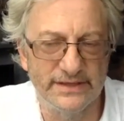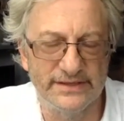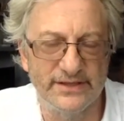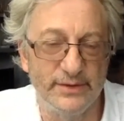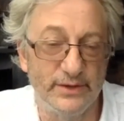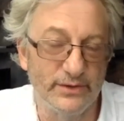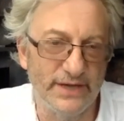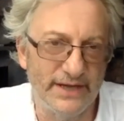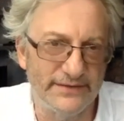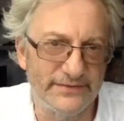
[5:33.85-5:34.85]
And so we all
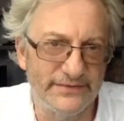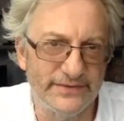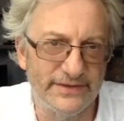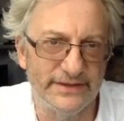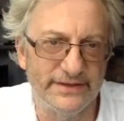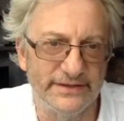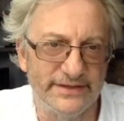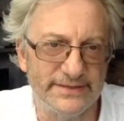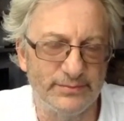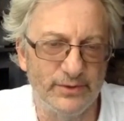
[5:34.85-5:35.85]
have
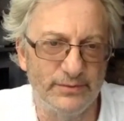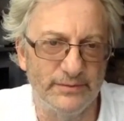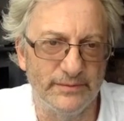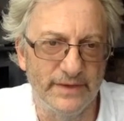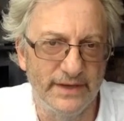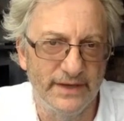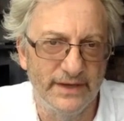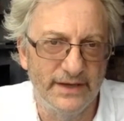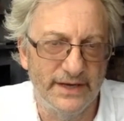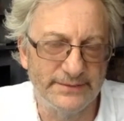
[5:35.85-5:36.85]
this problem.
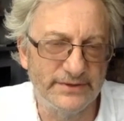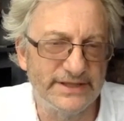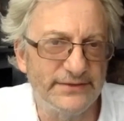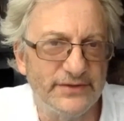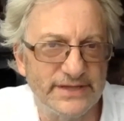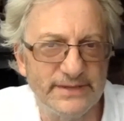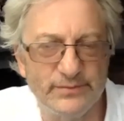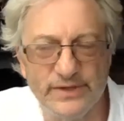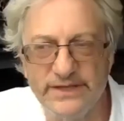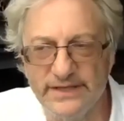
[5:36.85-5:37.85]
I suppose the difference in
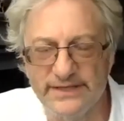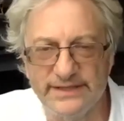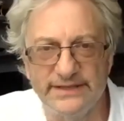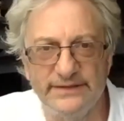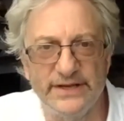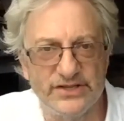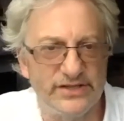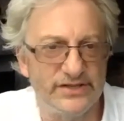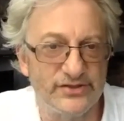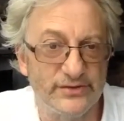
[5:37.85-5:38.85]
Britain is that
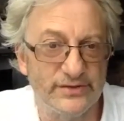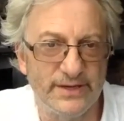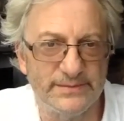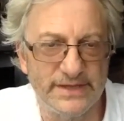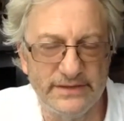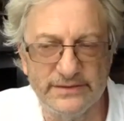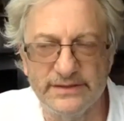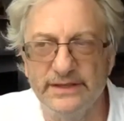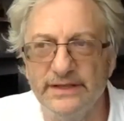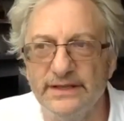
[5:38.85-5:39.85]
eventually the truth comes out,
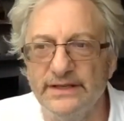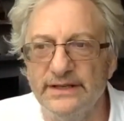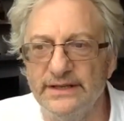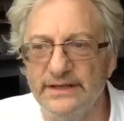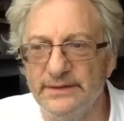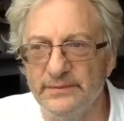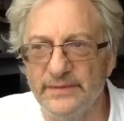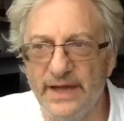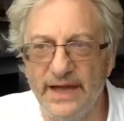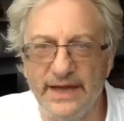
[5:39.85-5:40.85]

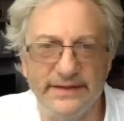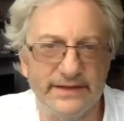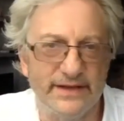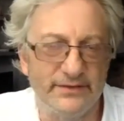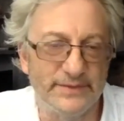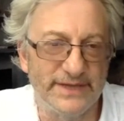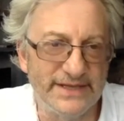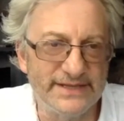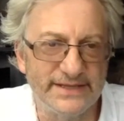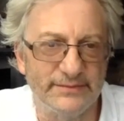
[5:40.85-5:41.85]
and the government
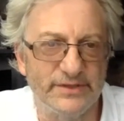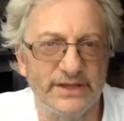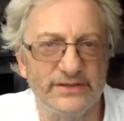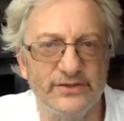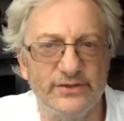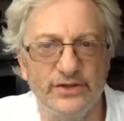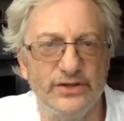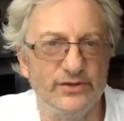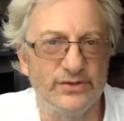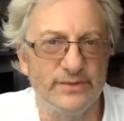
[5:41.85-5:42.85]
is subject to a
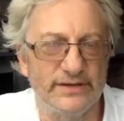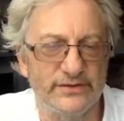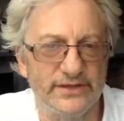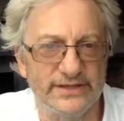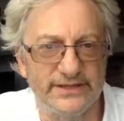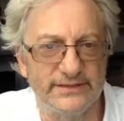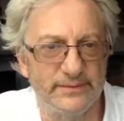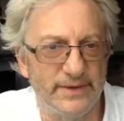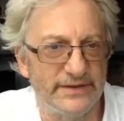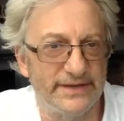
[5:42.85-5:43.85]
huge amount of
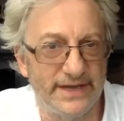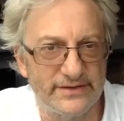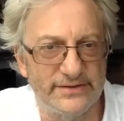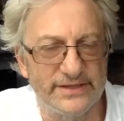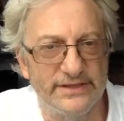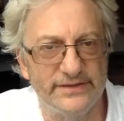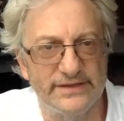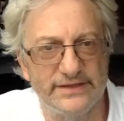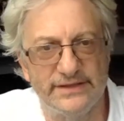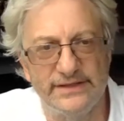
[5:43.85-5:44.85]
criticism about the accuracy of
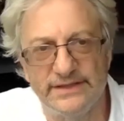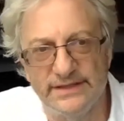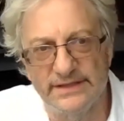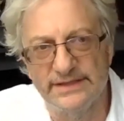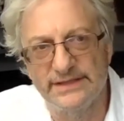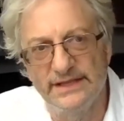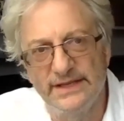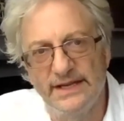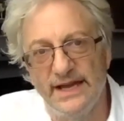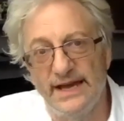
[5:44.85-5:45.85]
its statistics.
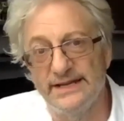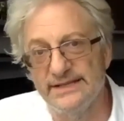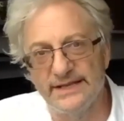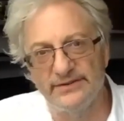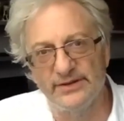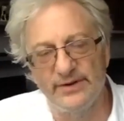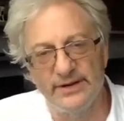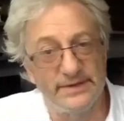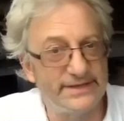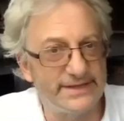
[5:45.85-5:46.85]
And in Saudi
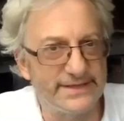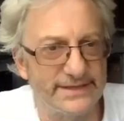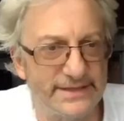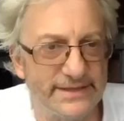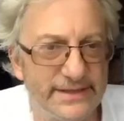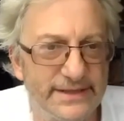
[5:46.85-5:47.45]
Arabia, it doesn't.